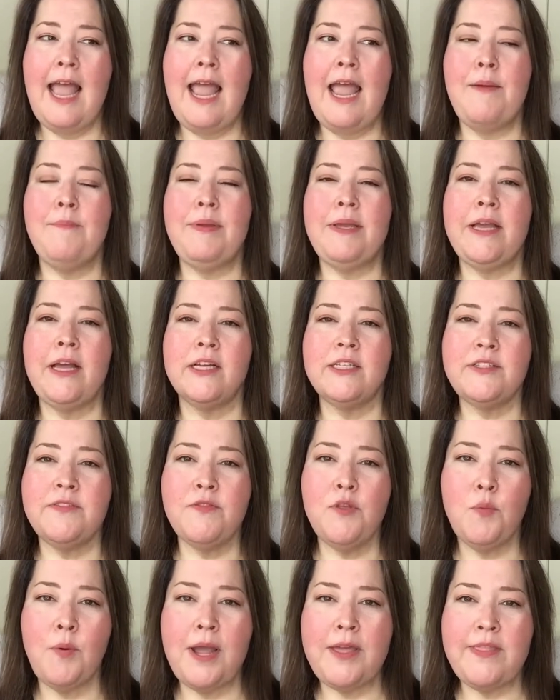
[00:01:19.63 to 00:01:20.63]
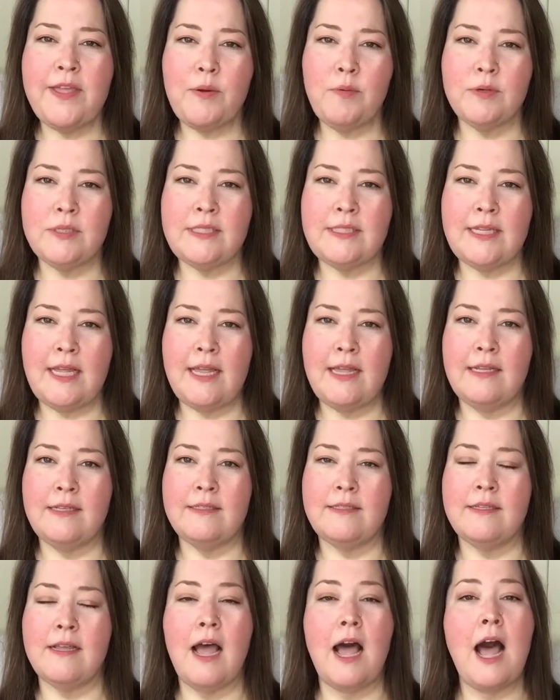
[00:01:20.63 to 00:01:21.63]
And because of the way they were
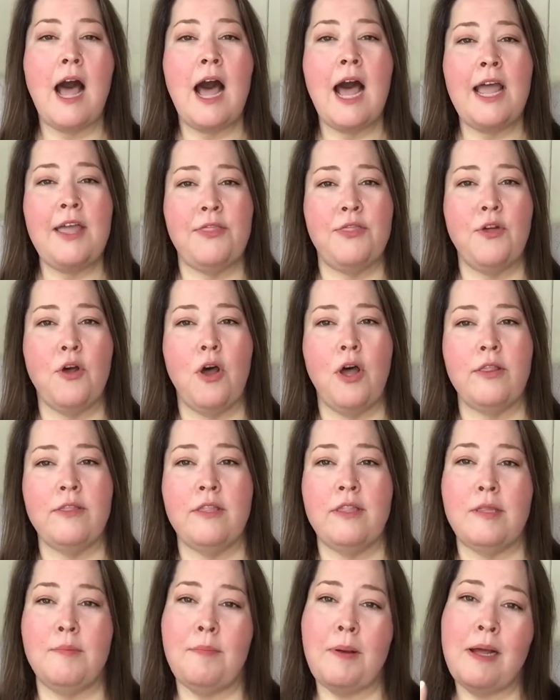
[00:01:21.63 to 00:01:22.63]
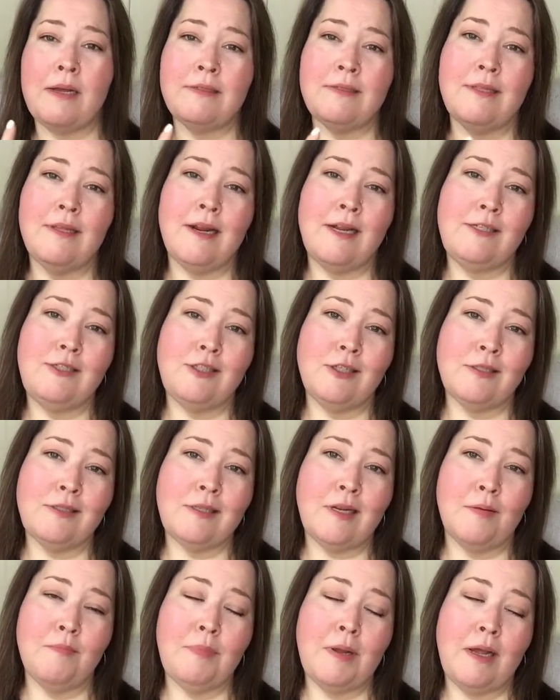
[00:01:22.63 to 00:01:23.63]
sent, I thought that the box that I
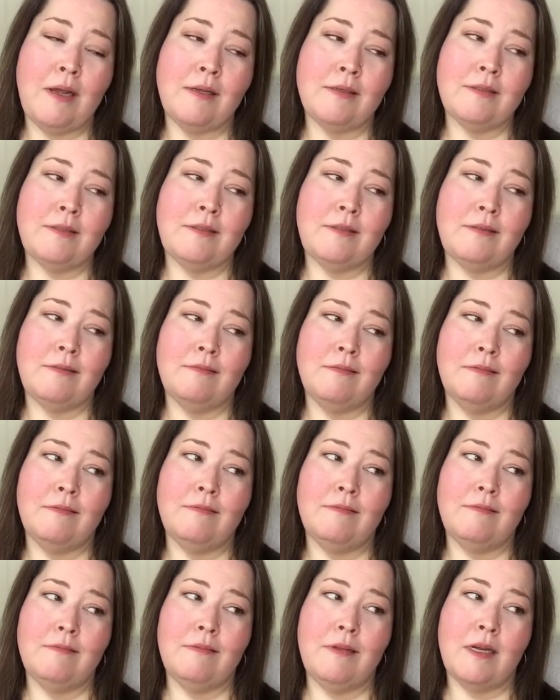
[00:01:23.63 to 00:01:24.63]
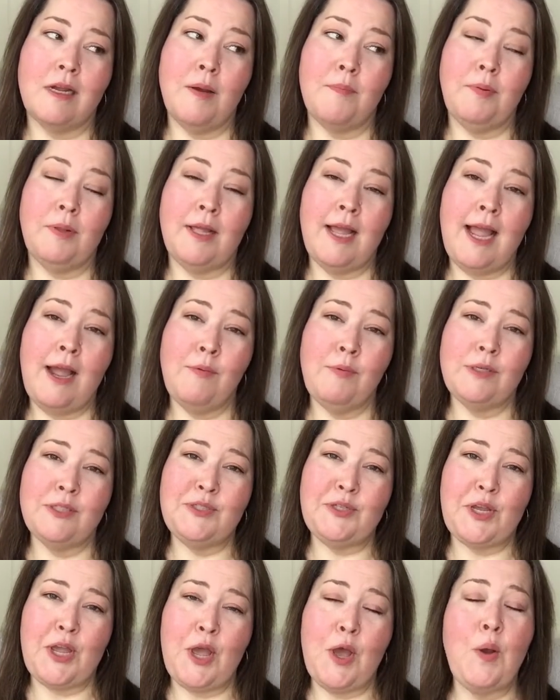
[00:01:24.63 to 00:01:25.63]
just unboxed a couple of
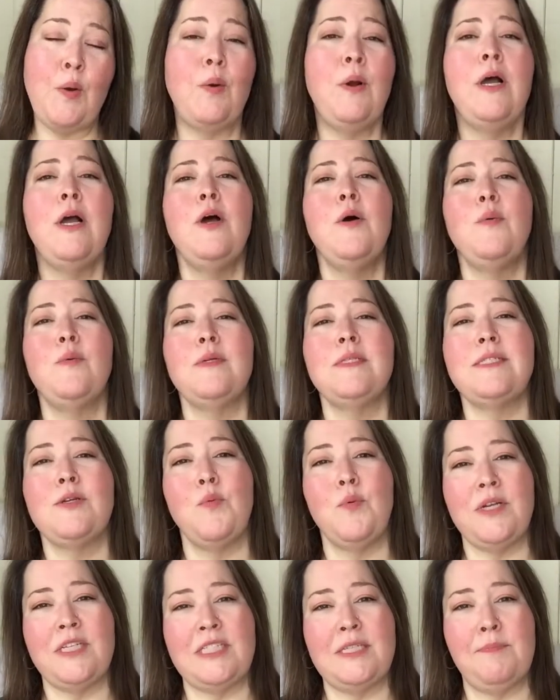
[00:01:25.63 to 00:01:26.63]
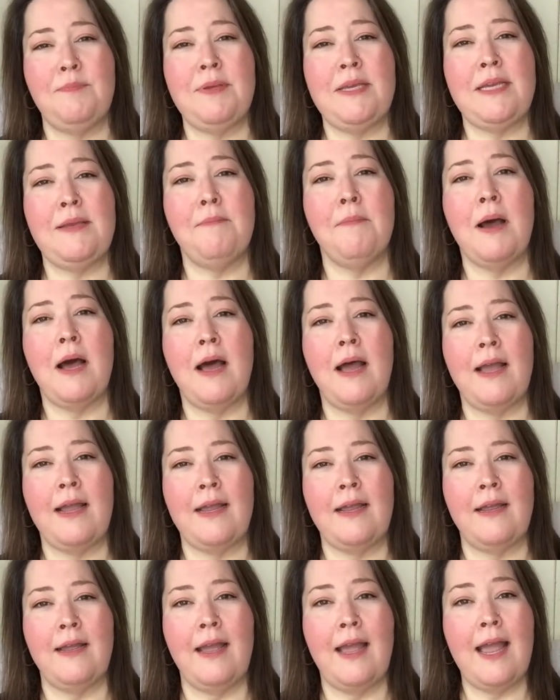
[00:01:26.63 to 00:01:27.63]
hours ago was going to be
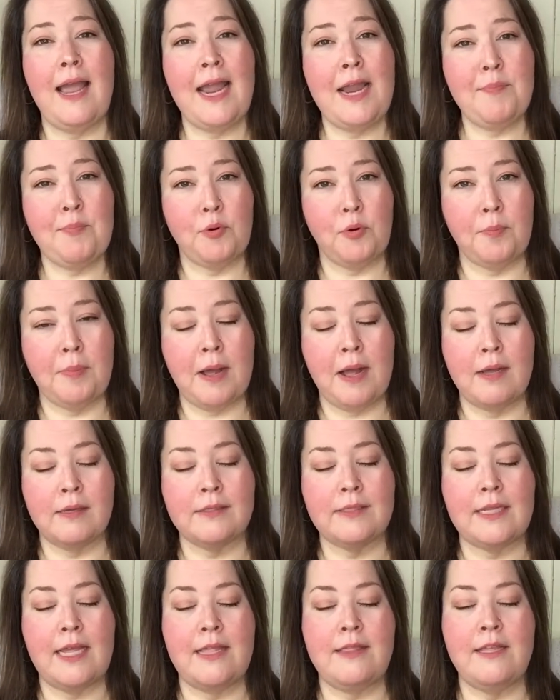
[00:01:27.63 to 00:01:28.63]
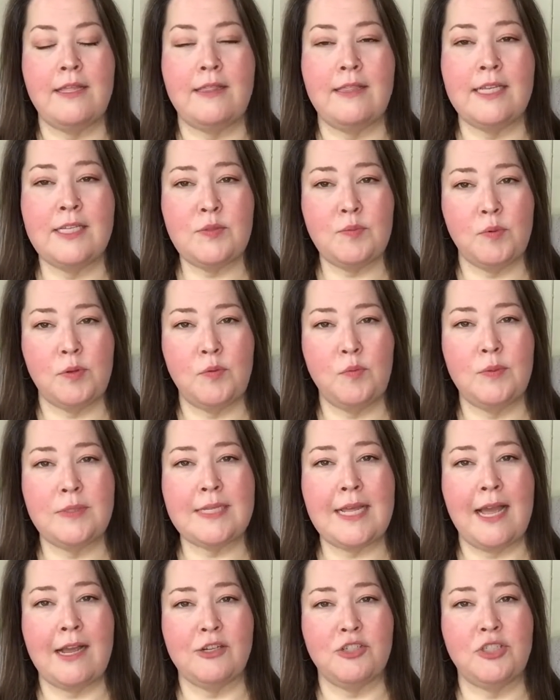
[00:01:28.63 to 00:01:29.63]
my April box and that this one was
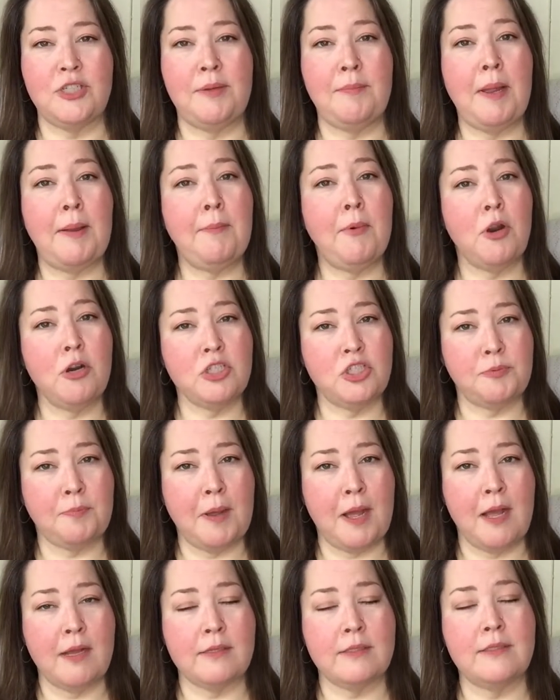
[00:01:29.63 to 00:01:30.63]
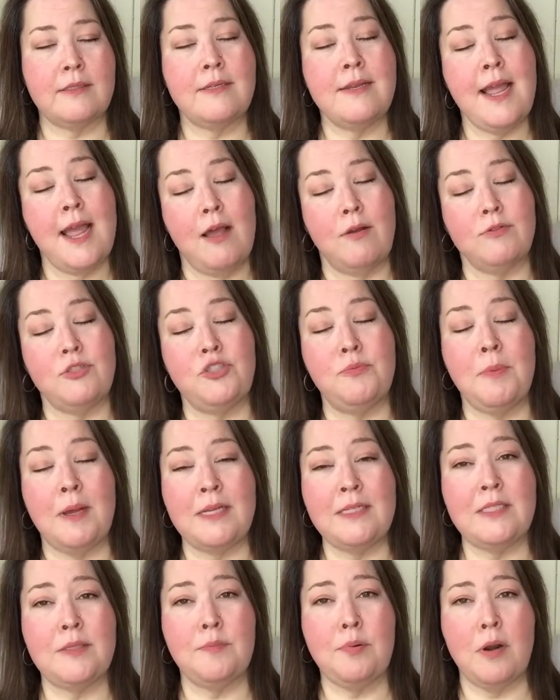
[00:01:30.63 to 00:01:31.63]
actually my March box. Now, to
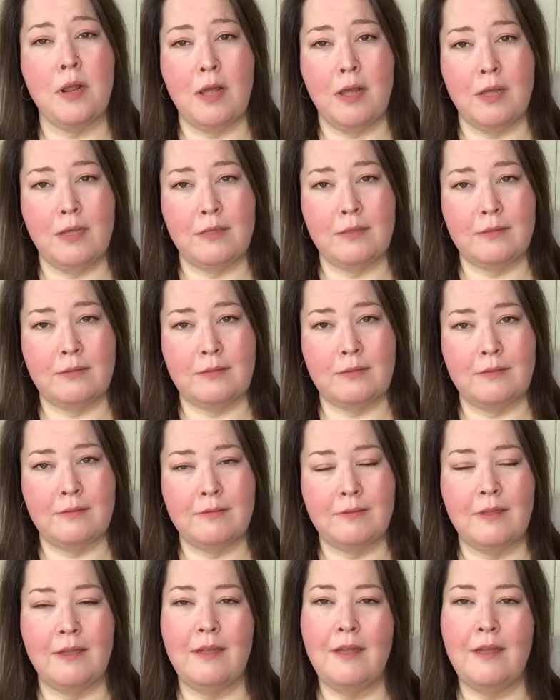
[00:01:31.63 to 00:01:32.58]
my surprise,